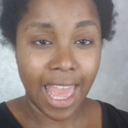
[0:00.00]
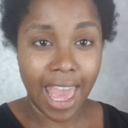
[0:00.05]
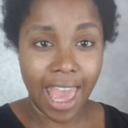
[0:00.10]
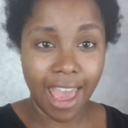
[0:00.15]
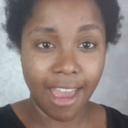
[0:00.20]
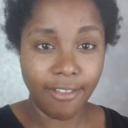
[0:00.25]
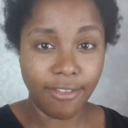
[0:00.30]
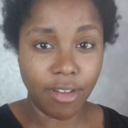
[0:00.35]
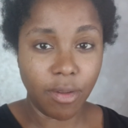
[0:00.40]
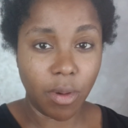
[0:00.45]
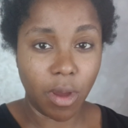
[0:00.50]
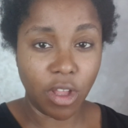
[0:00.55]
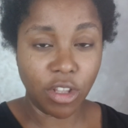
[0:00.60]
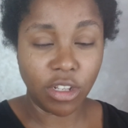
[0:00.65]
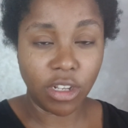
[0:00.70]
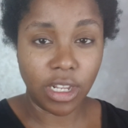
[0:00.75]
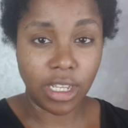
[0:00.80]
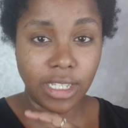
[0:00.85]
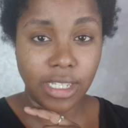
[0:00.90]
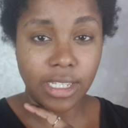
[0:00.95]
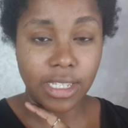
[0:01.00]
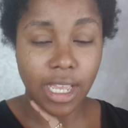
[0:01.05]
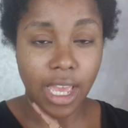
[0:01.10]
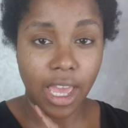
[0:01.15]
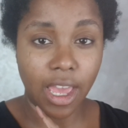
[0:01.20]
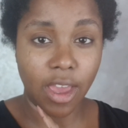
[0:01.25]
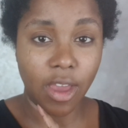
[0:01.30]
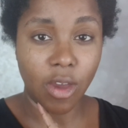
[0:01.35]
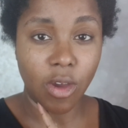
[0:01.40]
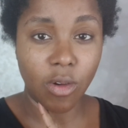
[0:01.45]
Hey everyone,
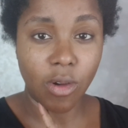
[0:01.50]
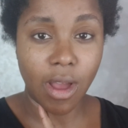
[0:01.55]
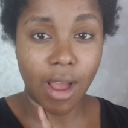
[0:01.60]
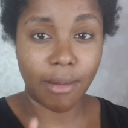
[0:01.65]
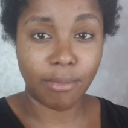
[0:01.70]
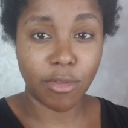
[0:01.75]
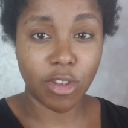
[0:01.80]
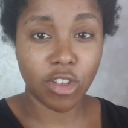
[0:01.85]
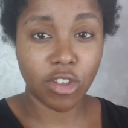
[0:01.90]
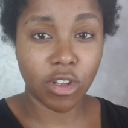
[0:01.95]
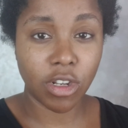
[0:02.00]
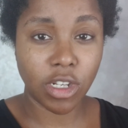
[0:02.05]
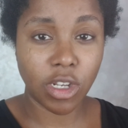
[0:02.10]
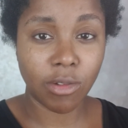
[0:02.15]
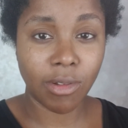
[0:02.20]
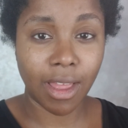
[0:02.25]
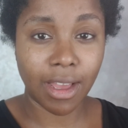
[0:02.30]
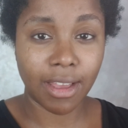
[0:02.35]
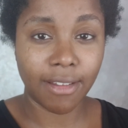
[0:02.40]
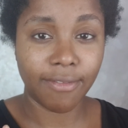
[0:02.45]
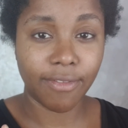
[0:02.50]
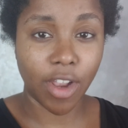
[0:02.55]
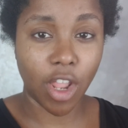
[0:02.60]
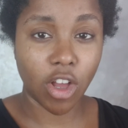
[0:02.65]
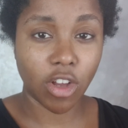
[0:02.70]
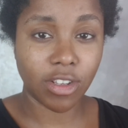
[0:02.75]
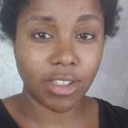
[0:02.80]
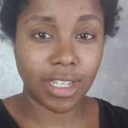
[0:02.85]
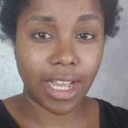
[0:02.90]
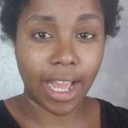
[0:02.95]
so I'm just going to do like a
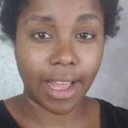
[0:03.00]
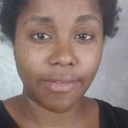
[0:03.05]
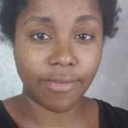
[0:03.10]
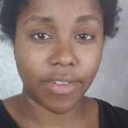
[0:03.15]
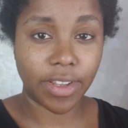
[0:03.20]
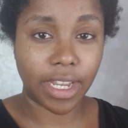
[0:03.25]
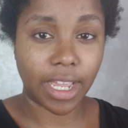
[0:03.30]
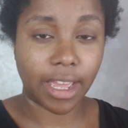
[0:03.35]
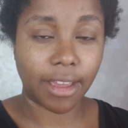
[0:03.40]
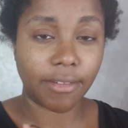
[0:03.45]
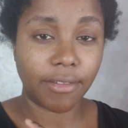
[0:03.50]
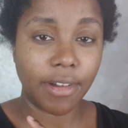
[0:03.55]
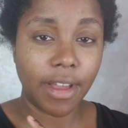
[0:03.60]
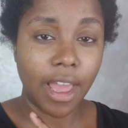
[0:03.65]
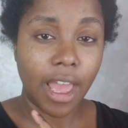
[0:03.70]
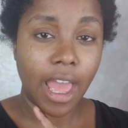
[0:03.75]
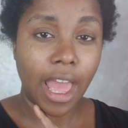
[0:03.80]
vlog type video